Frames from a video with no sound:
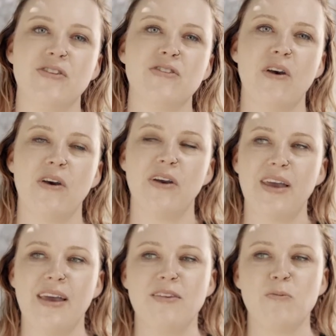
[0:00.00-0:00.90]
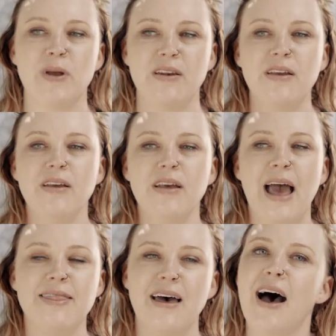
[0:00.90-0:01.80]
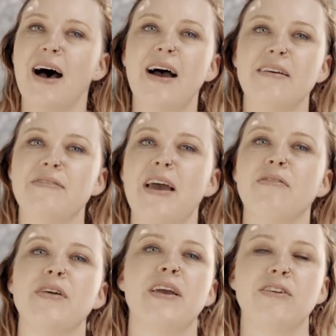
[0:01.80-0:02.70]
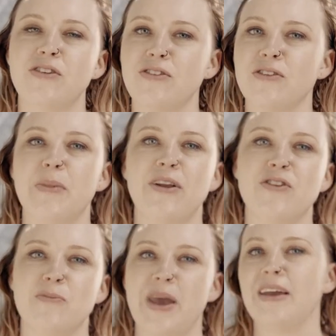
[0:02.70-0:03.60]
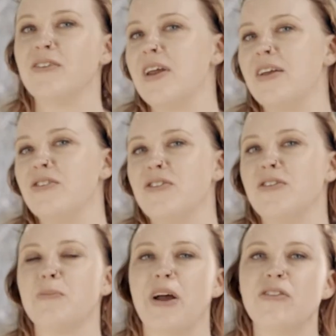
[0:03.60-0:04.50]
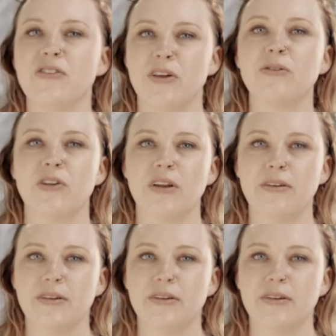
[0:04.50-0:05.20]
So he's been at the heart of everything just as much as me and just as much as Neilson.